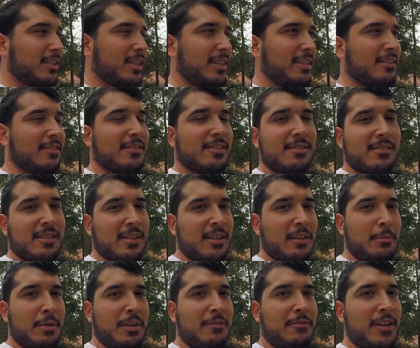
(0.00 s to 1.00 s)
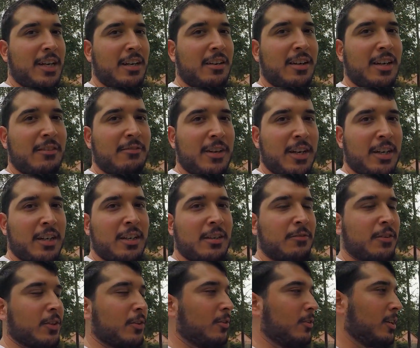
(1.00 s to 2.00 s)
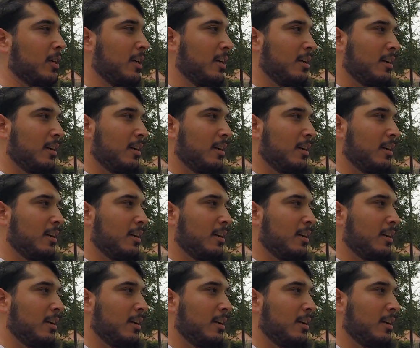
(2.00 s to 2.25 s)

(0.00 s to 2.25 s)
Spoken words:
it's going to be very difficult.